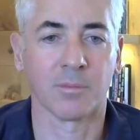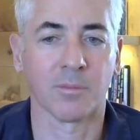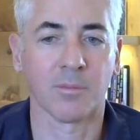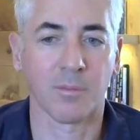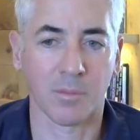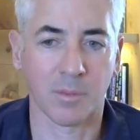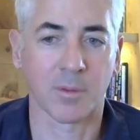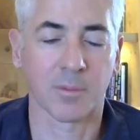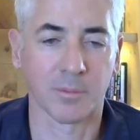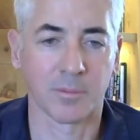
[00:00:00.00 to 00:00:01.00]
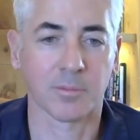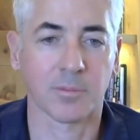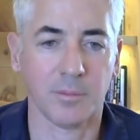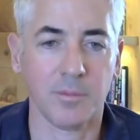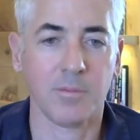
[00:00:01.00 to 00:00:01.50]

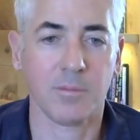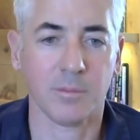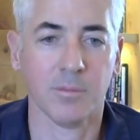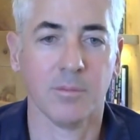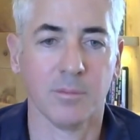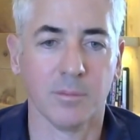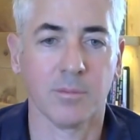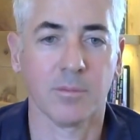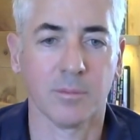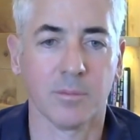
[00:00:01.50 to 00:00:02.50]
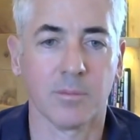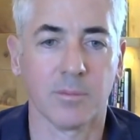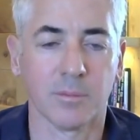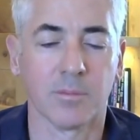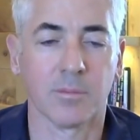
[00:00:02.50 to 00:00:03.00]

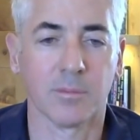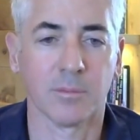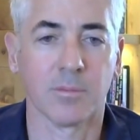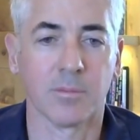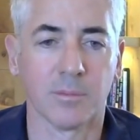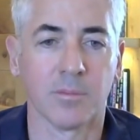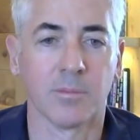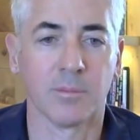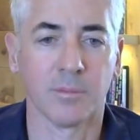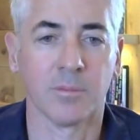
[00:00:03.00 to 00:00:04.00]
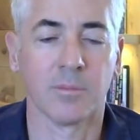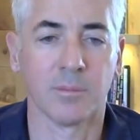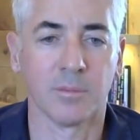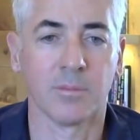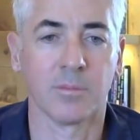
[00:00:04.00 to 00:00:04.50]

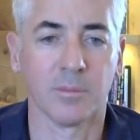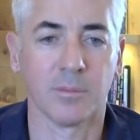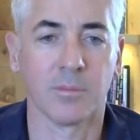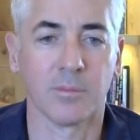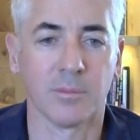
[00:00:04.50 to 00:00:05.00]
(silent)